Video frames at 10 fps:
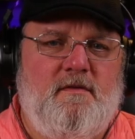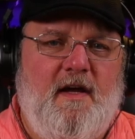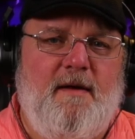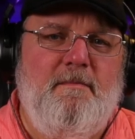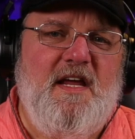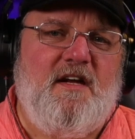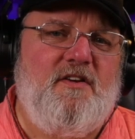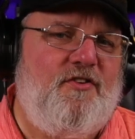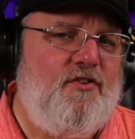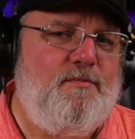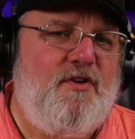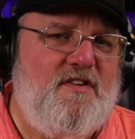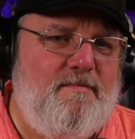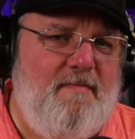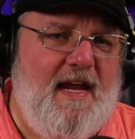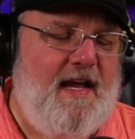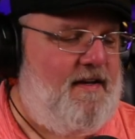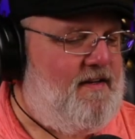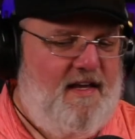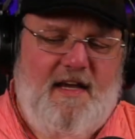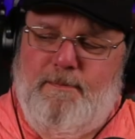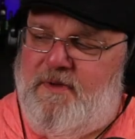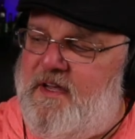and meet consumer demand and keep